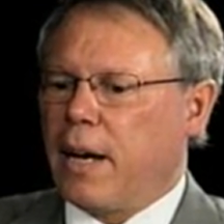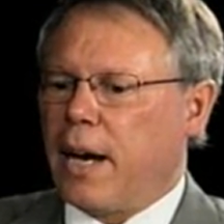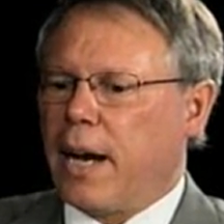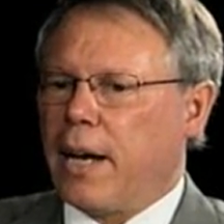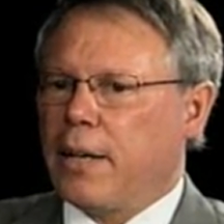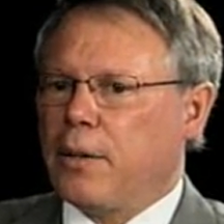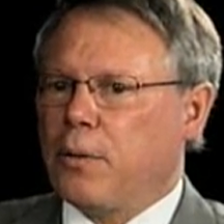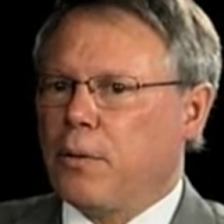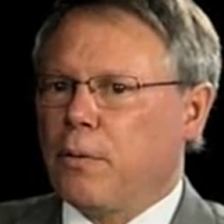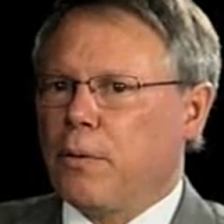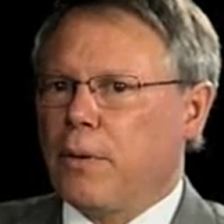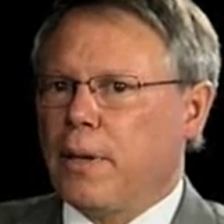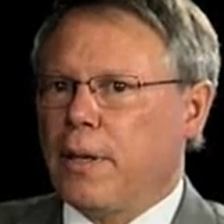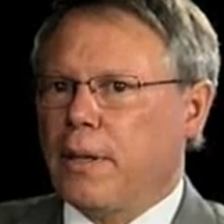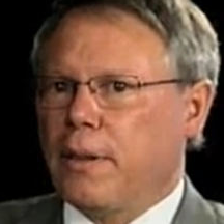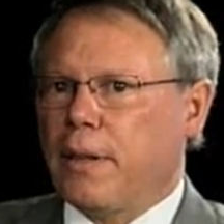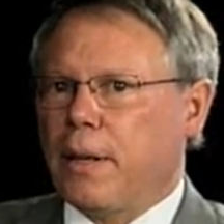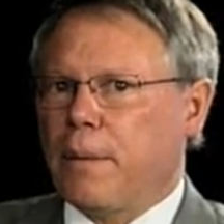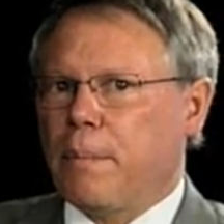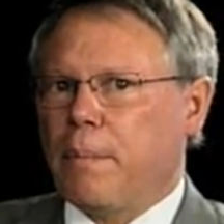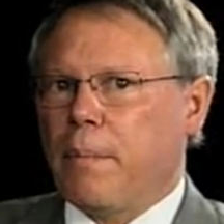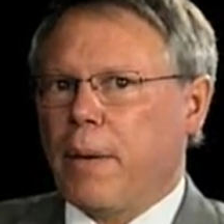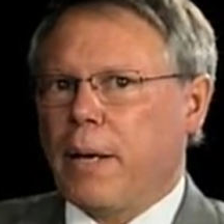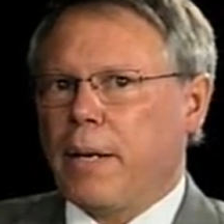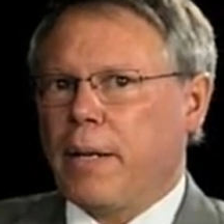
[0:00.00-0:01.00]
I don't think
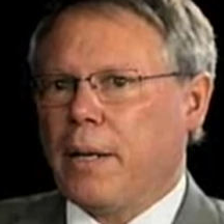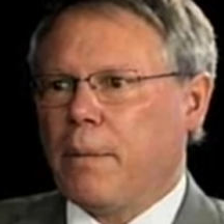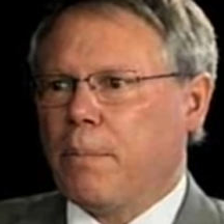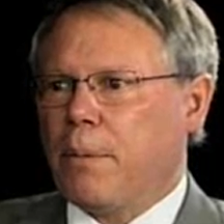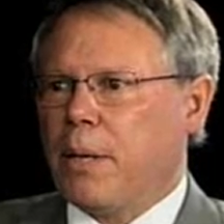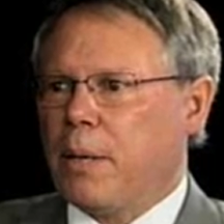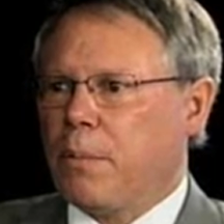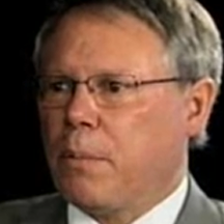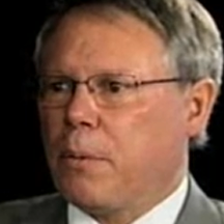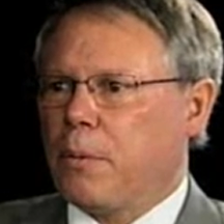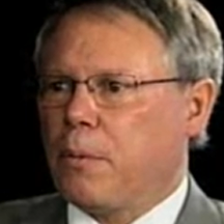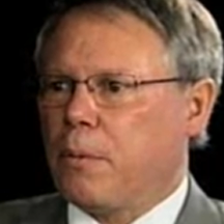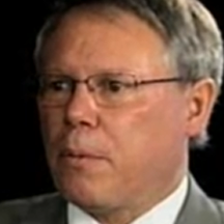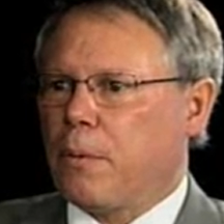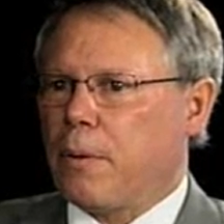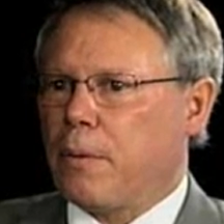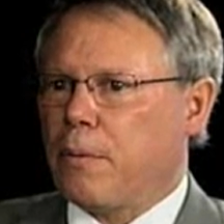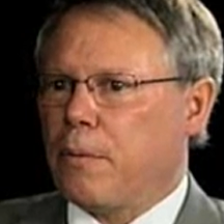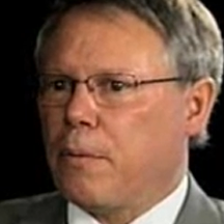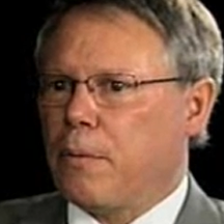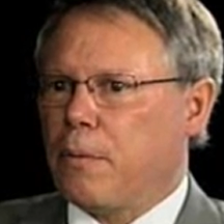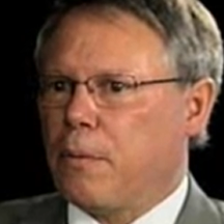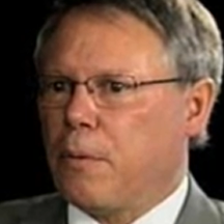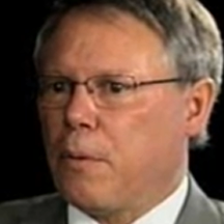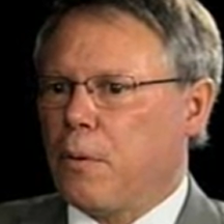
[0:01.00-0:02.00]
that many
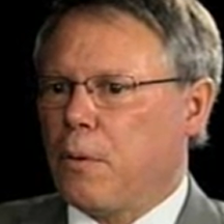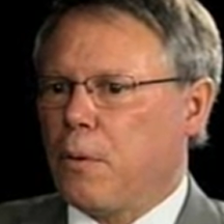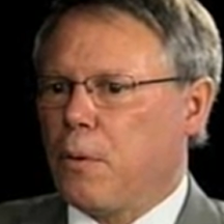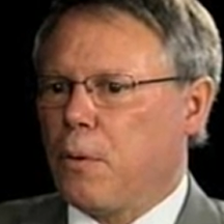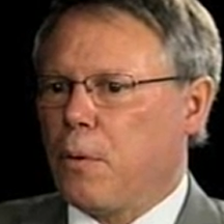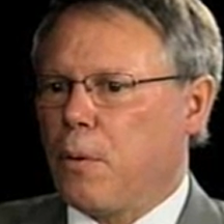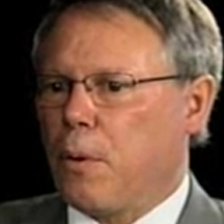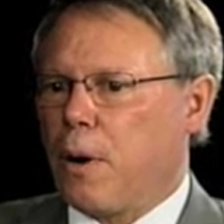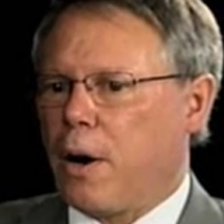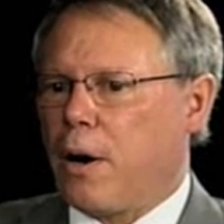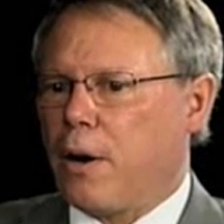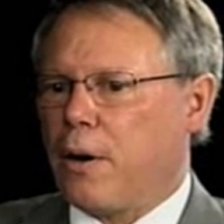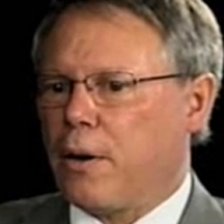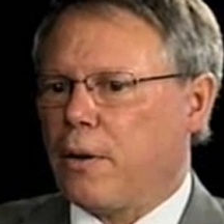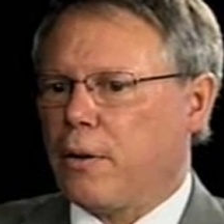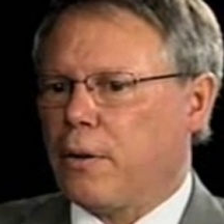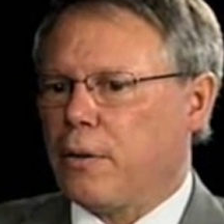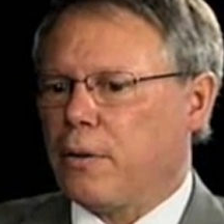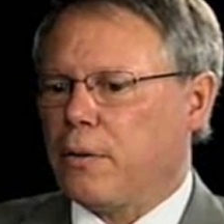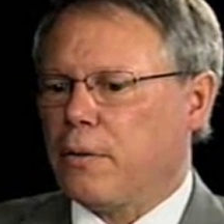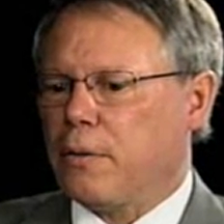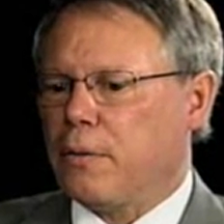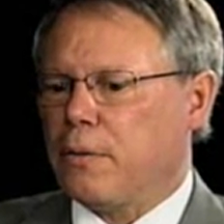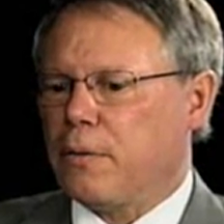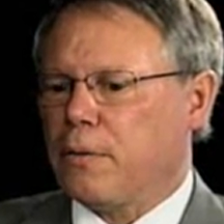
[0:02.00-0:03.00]
people who
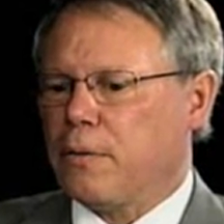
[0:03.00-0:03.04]
are